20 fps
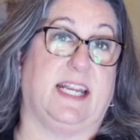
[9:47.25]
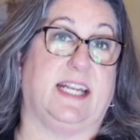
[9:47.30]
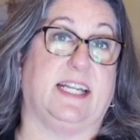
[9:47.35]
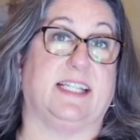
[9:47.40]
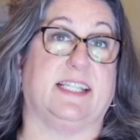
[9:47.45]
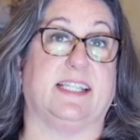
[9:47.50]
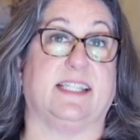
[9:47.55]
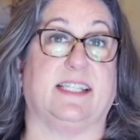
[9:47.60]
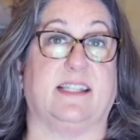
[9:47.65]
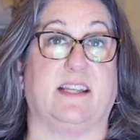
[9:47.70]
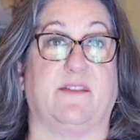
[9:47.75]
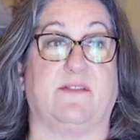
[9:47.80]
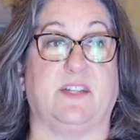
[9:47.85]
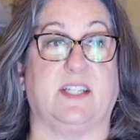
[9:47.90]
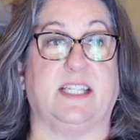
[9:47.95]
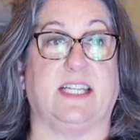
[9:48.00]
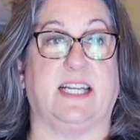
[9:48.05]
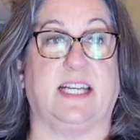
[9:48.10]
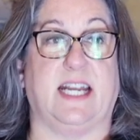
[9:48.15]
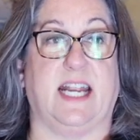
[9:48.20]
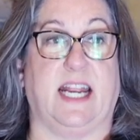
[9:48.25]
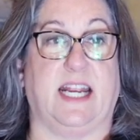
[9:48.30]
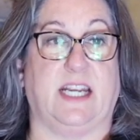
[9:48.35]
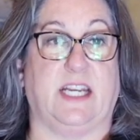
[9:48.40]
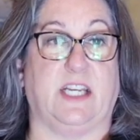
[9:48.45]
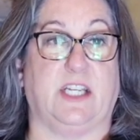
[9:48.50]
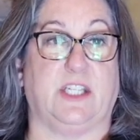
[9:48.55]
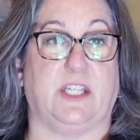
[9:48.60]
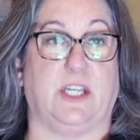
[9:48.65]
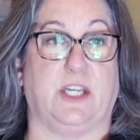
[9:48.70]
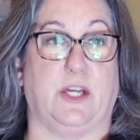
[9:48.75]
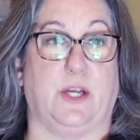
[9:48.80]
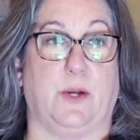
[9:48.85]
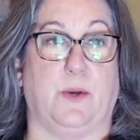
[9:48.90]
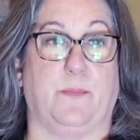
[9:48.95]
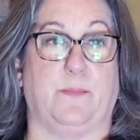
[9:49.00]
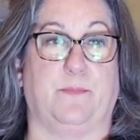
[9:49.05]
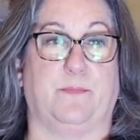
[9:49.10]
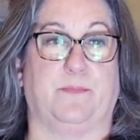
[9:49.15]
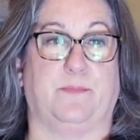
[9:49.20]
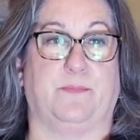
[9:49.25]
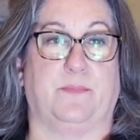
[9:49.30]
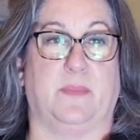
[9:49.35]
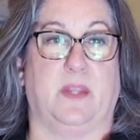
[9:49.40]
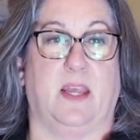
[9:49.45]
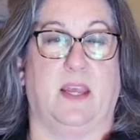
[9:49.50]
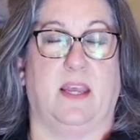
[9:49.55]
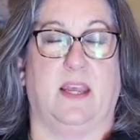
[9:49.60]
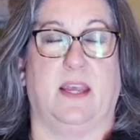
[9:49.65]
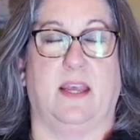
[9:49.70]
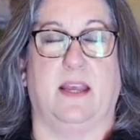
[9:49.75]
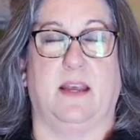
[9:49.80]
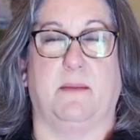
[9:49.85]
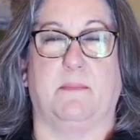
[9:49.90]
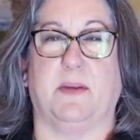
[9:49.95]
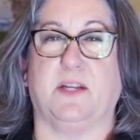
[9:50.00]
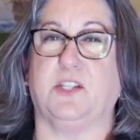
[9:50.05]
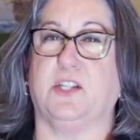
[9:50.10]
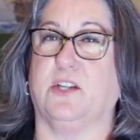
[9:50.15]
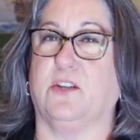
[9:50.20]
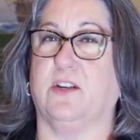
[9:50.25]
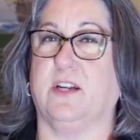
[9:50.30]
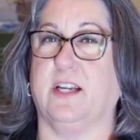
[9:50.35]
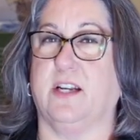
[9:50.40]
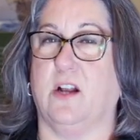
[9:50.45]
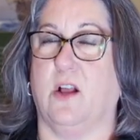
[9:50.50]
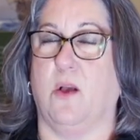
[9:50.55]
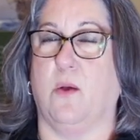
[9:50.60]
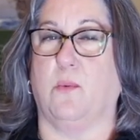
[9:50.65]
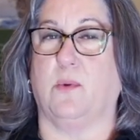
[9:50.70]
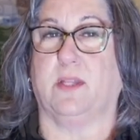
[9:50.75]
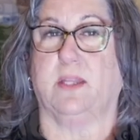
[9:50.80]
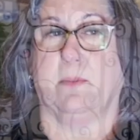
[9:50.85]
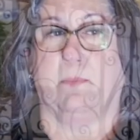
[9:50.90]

to 1782. By sharing it all with